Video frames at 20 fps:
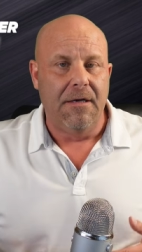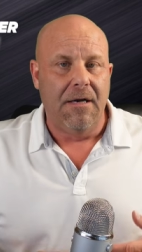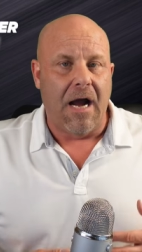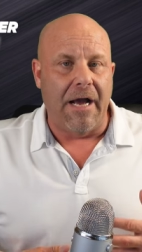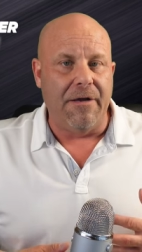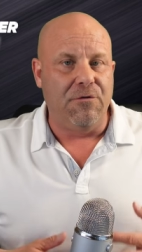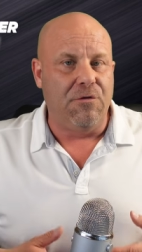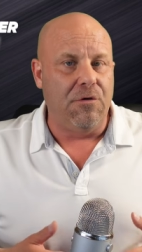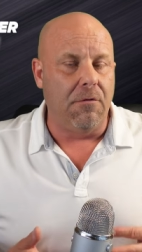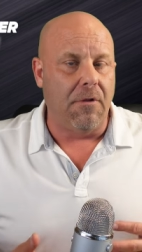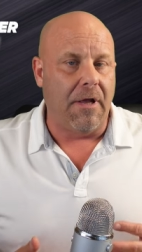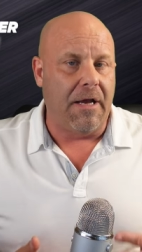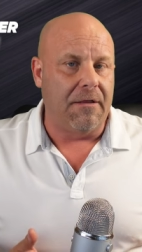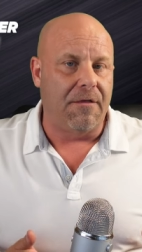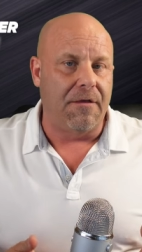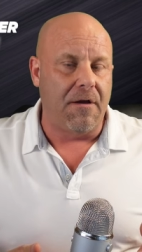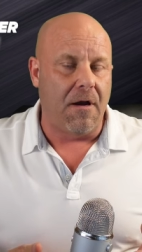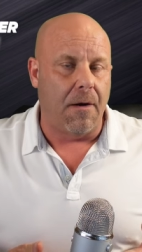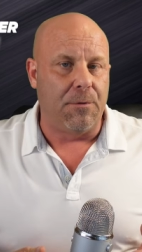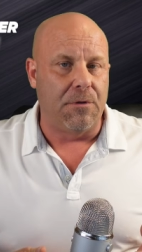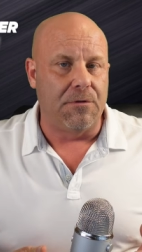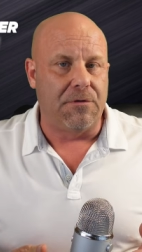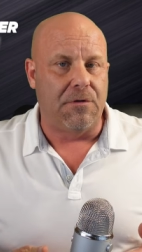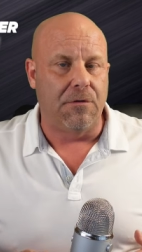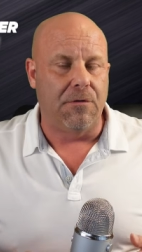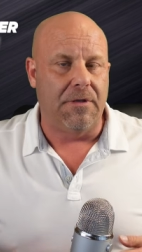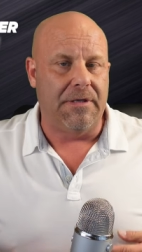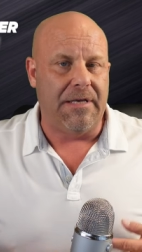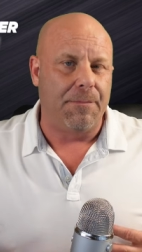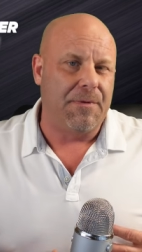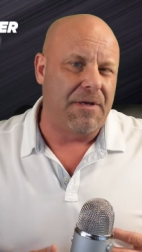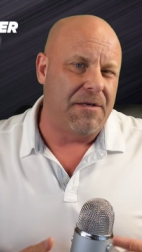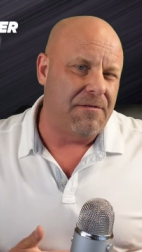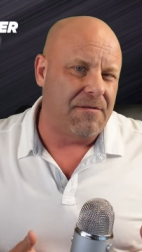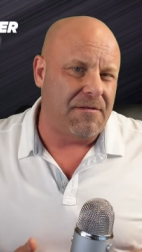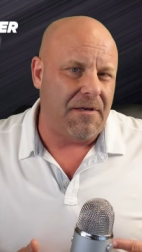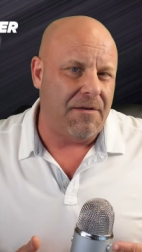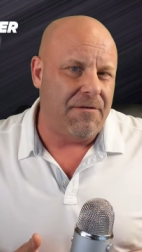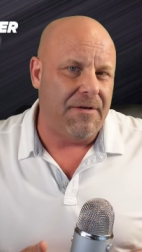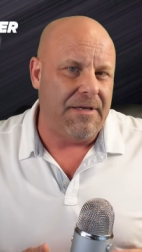I do like the opportunity. I'm
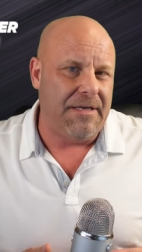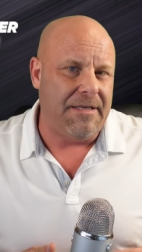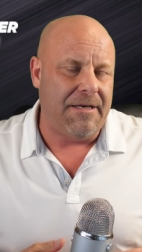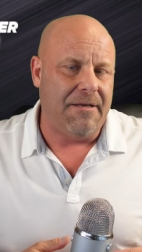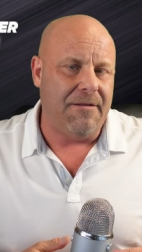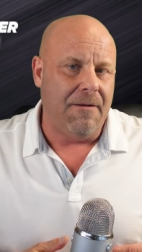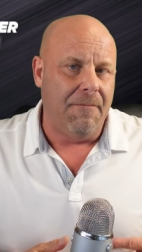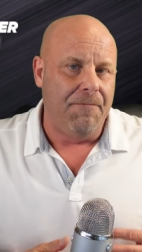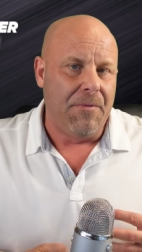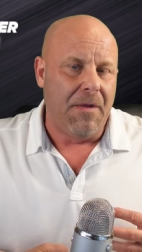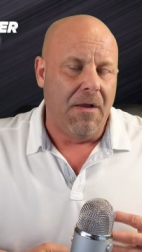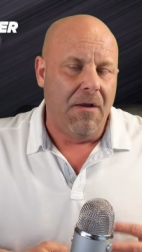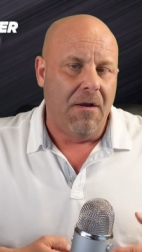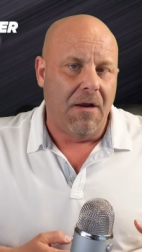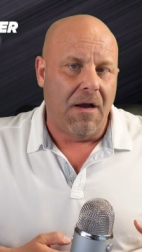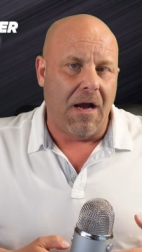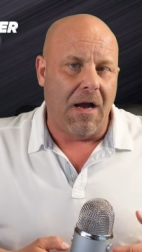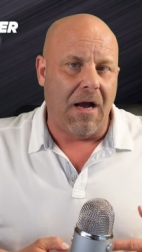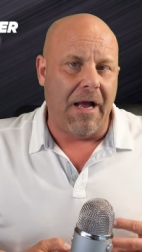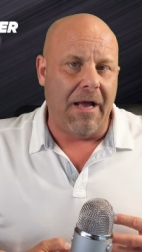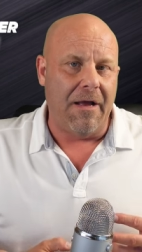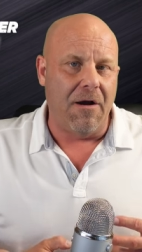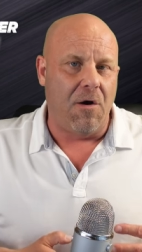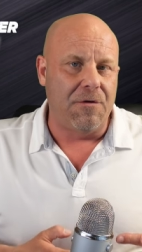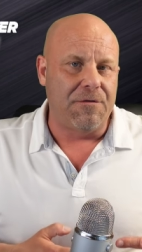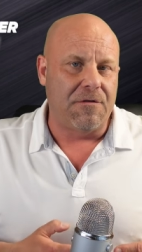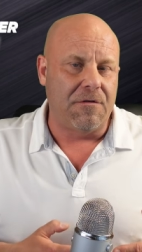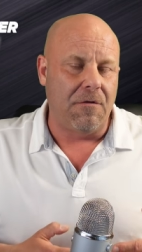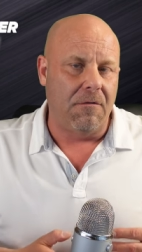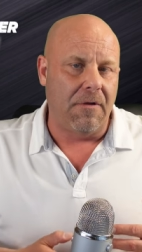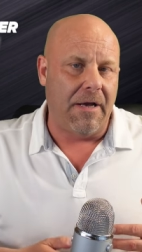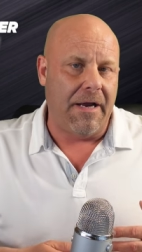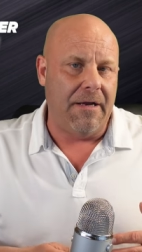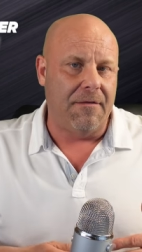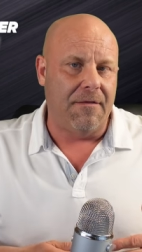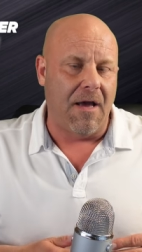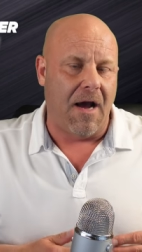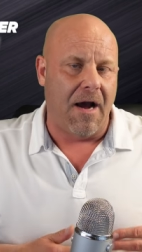considering it. I also like the